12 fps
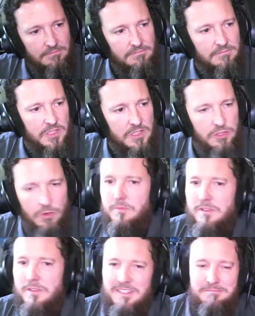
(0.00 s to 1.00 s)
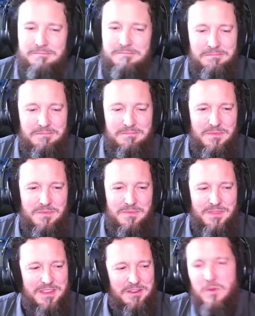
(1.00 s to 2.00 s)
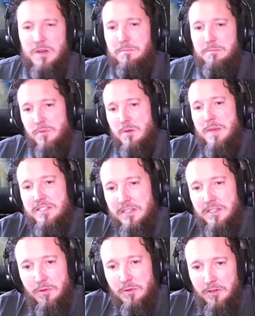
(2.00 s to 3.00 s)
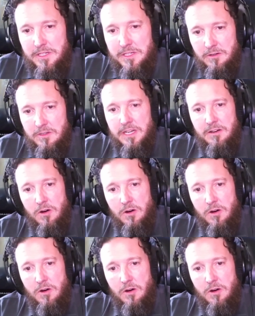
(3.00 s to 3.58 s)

so we basically were looking, okay,